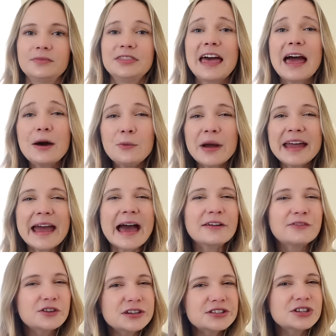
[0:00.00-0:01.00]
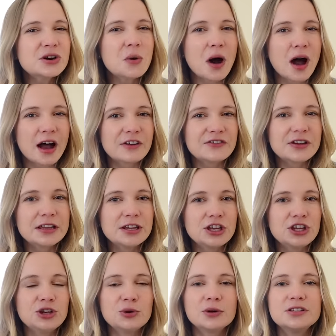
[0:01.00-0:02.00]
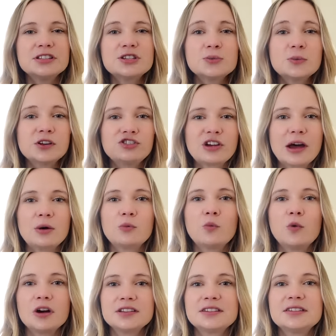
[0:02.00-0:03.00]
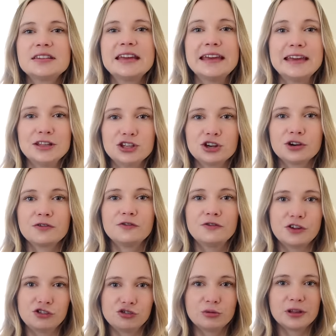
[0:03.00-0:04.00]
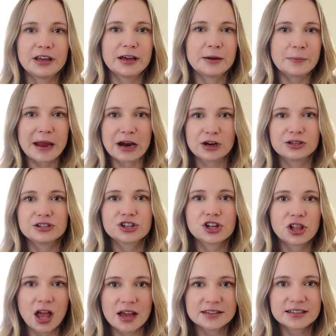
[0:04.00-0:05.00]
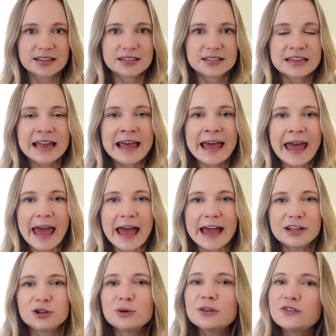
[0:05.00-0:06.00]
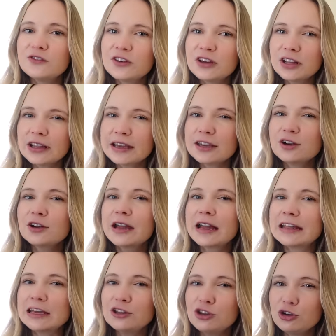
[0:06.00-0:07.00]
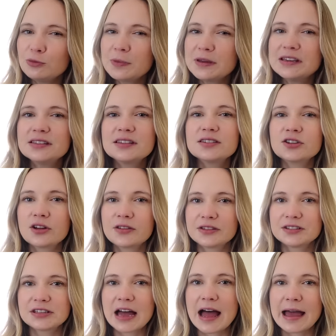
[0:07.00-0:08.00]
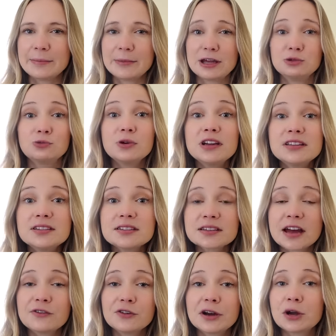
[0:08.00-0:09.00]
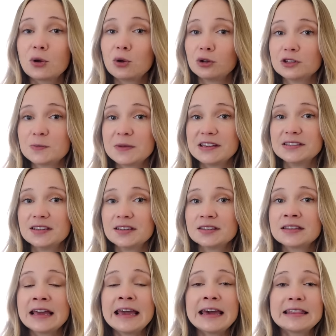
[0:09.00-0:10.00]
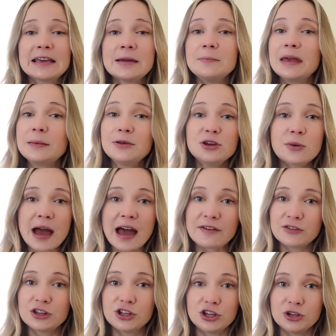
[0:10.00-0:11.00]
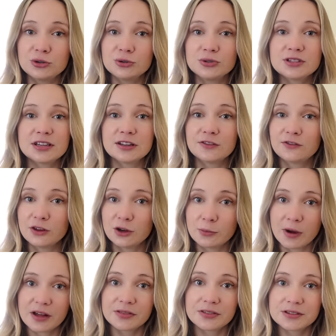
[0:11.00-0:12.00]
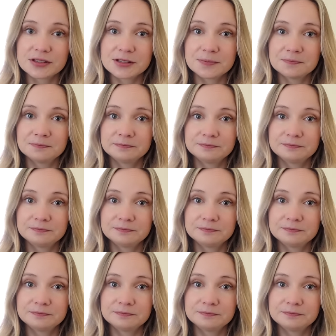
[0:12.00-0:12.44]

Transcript: That way, every so often, you can switch out what's in your visually apparent closet, and you can feel like you're getting new pieces all the time and rediscovering old pieces that maybe you haven't used in a few months.